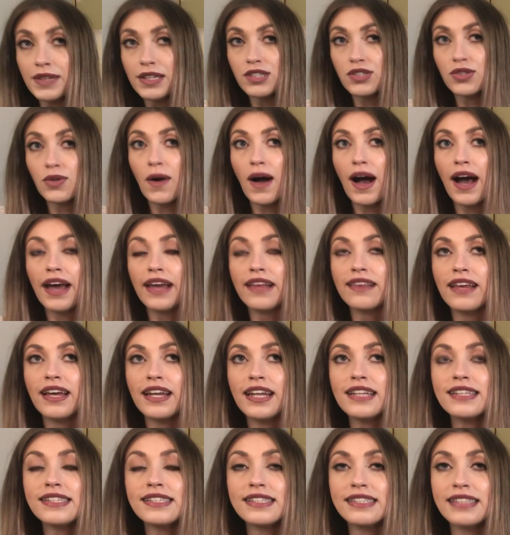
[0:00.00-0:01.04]
So I let
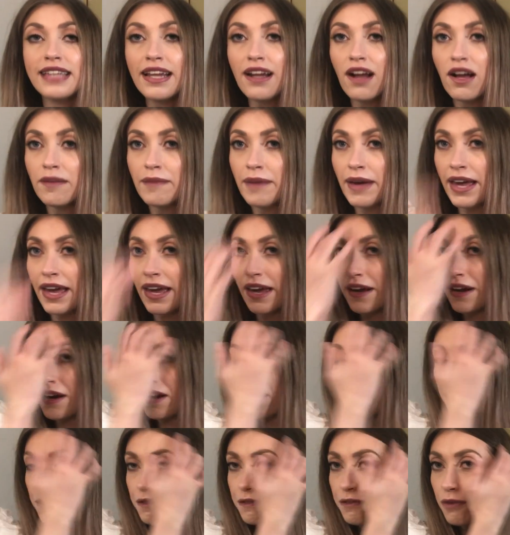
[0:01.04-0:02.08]
it sit on my
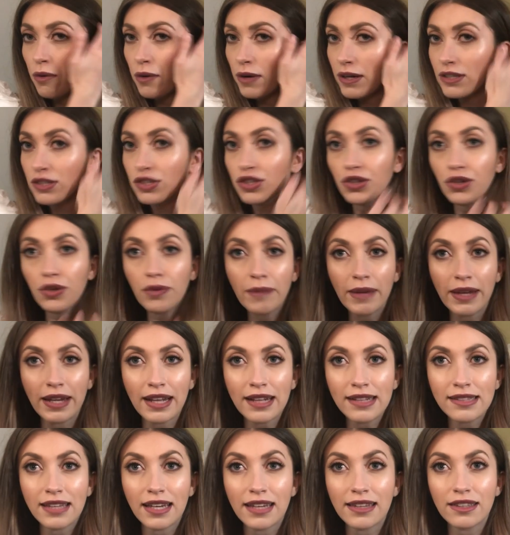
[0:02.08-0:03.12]
hair for 2
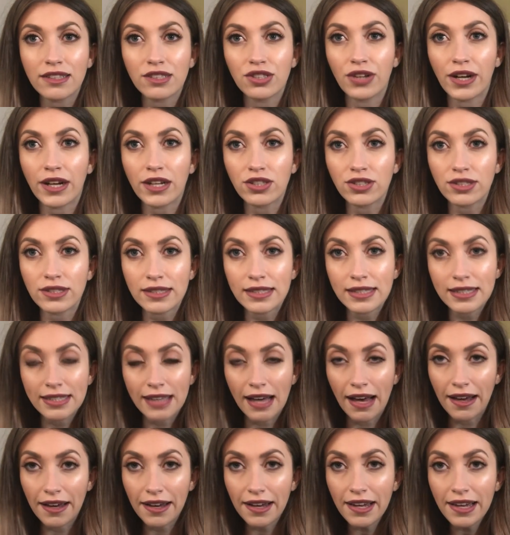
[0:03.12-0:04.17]
minutes like the directions
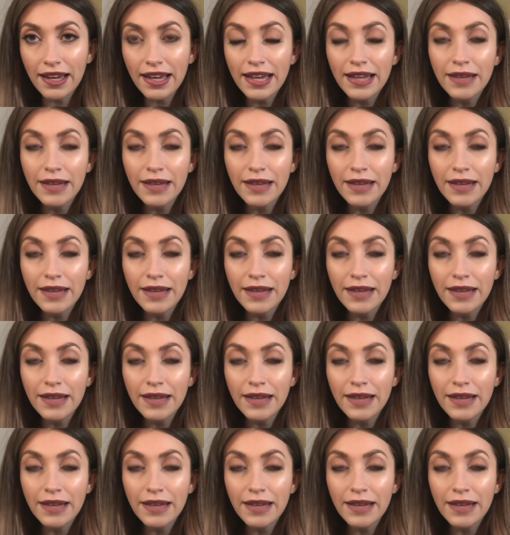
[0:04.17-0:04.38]
said,